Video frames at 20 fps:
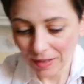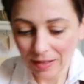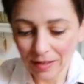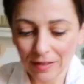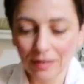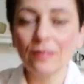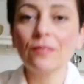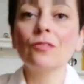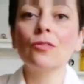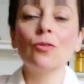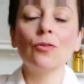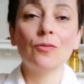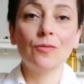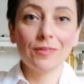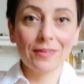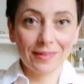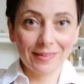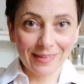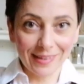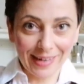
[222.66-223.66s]
So
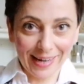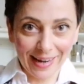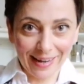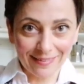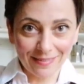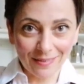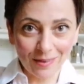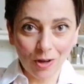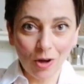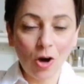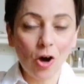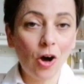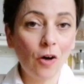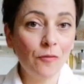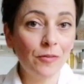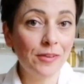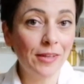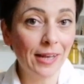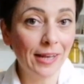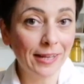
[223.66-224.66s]
the rest of
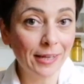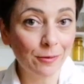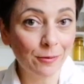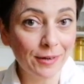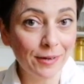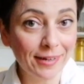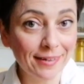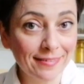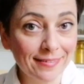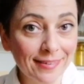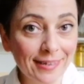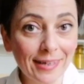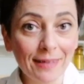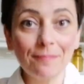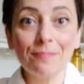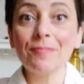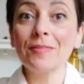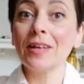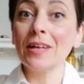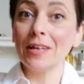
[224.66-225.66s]
the liquids,
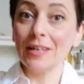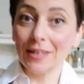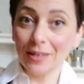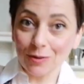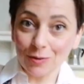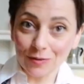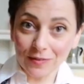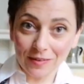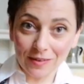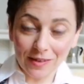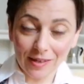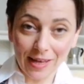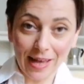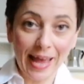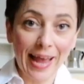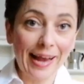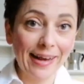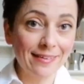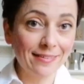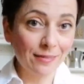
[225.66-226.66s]
use
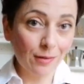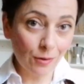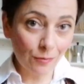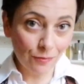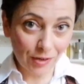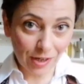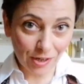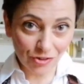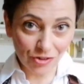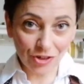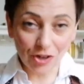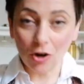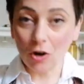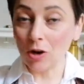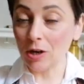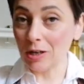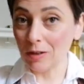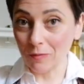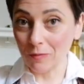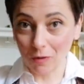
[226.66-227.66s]
extra virgin
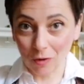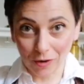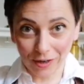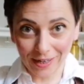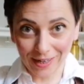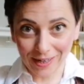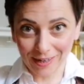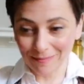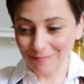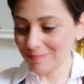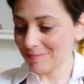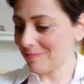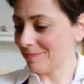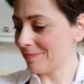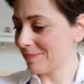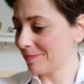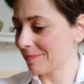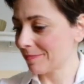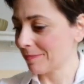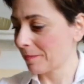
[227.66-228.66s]
olive oil
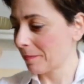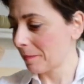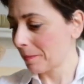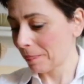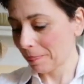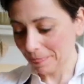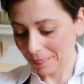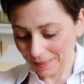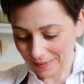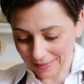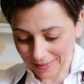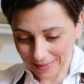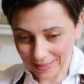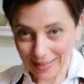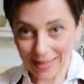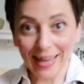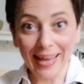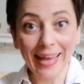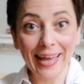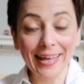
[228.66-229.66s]

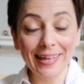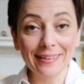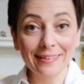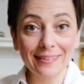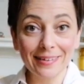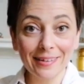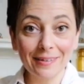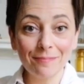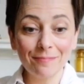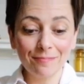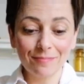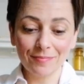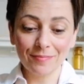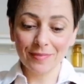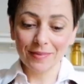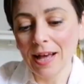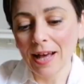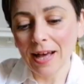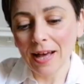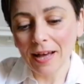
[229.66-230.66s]
and
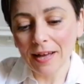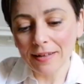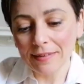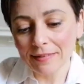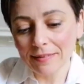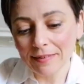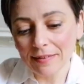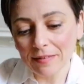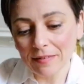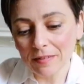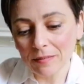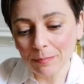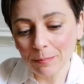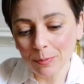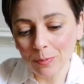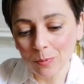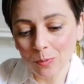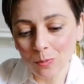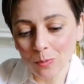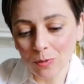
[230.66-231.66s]
a
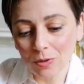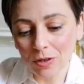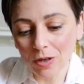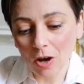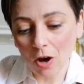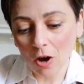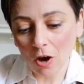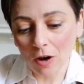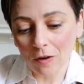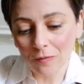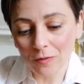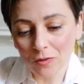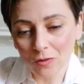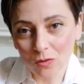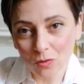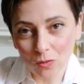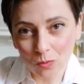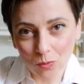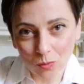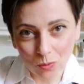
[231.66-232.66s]
teaspoon of
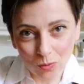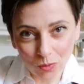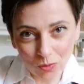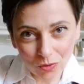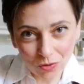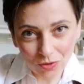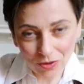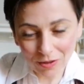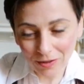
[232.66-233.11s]
salt,